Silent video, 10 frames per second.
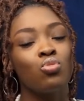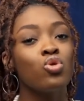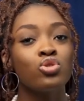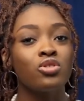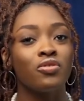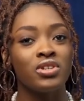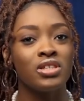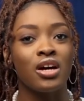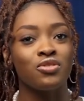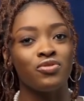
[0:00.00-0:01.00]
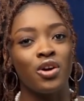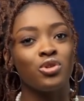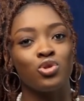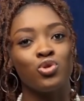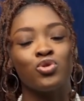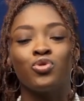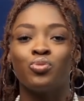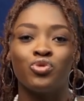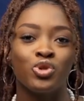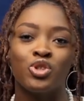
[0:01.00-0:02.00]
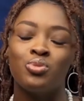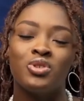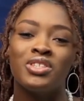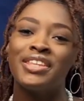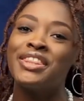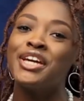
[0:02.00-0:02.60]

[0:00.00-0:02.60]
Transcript: Most of the sounds found their source from FUJI music.